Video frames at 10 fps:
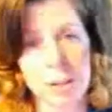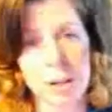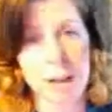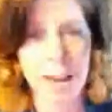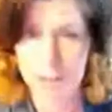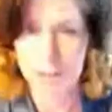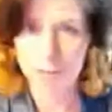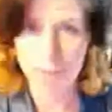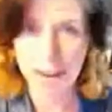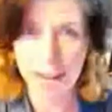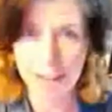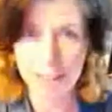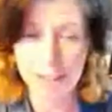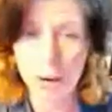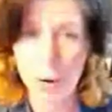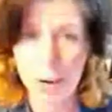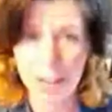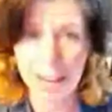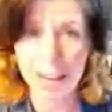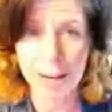As FedEx already
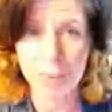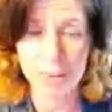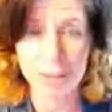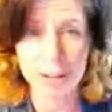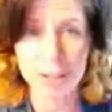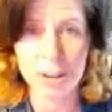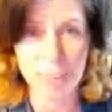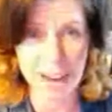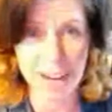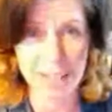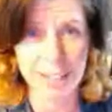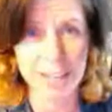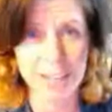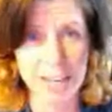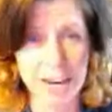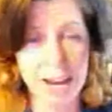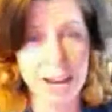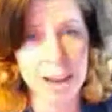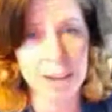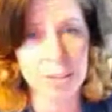came with another package, and I
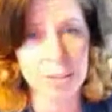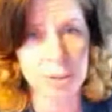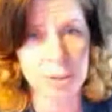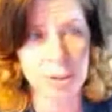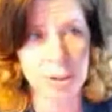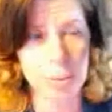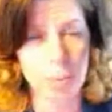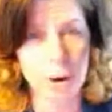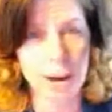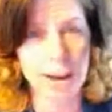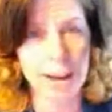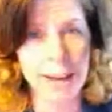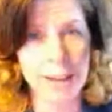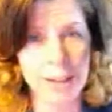asked, why